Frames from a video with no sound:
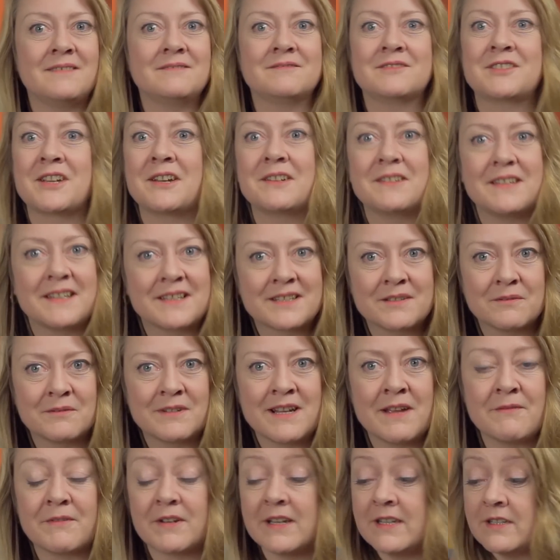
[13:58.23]
journalists or
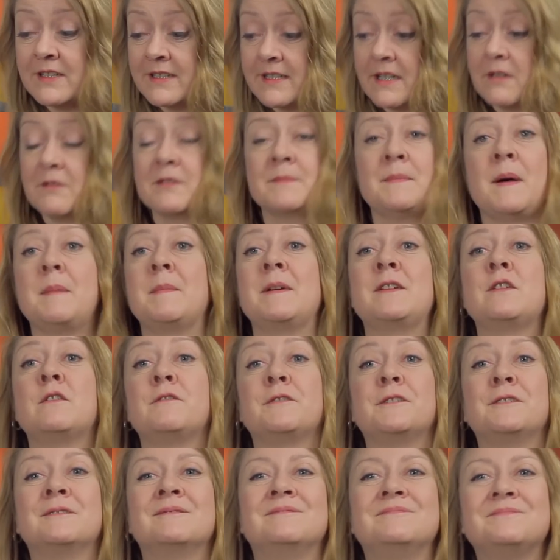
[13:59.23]
whatever, he just said it was about my
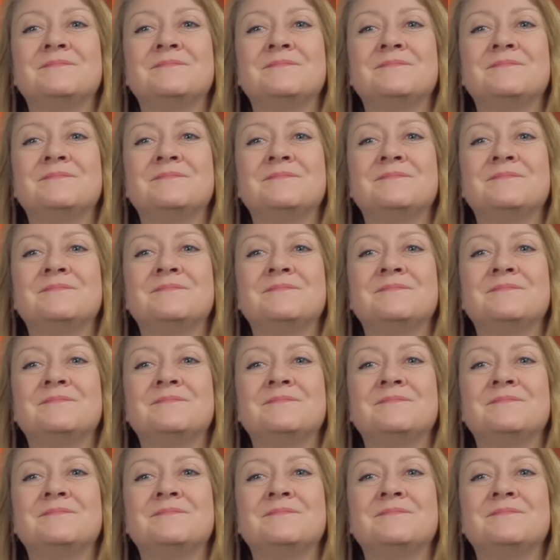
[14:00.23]
novel.